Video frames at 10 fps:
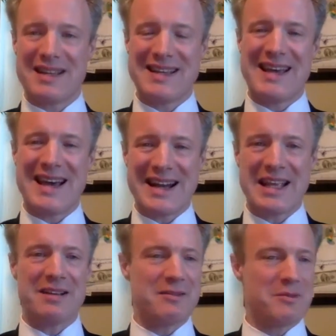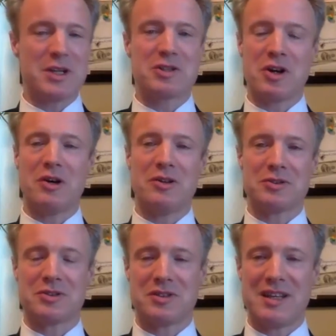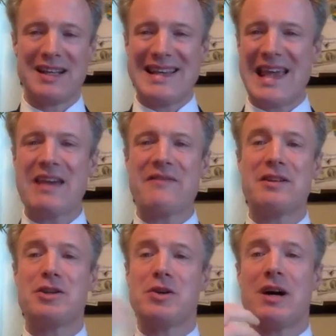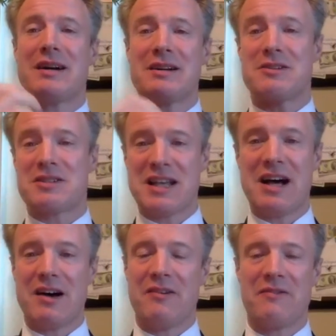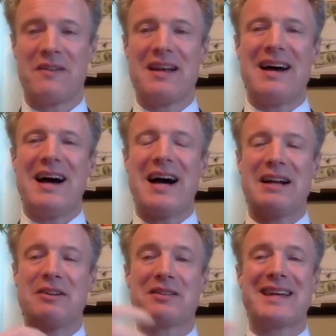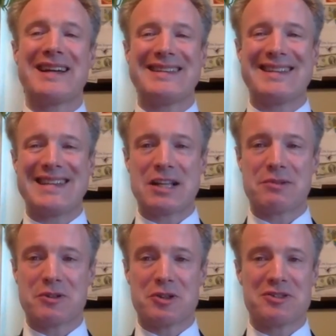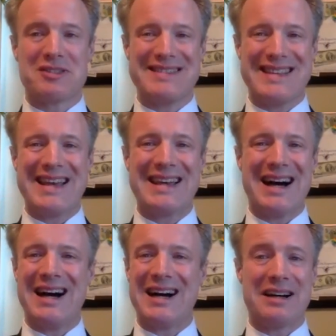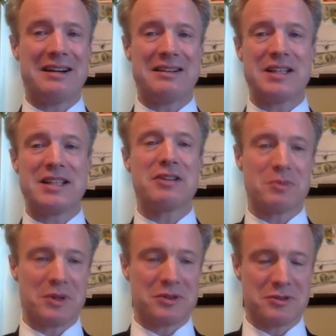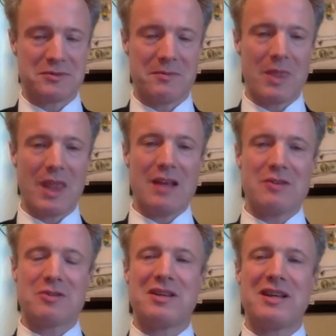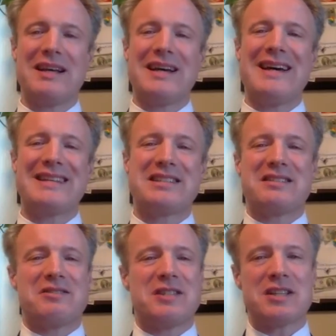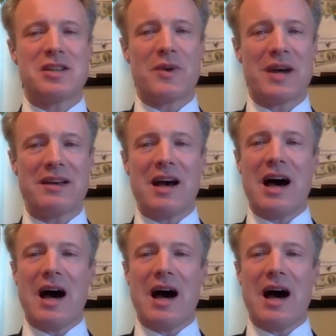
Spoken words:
getting results. Even you are yourself, I'm not getting the tangible results. They are the tangibles. It's just a way,